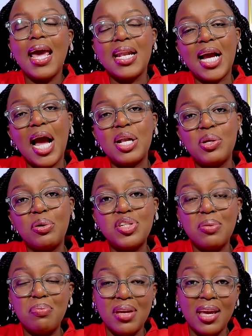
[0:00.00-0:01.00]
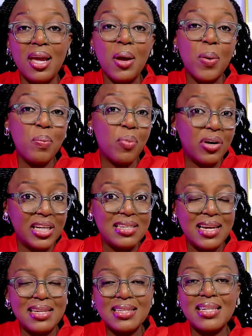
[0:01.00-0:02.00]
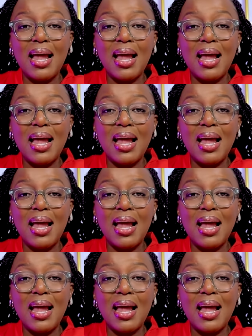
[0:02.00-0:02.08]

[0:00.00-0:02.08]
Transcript: and cannot be monetized.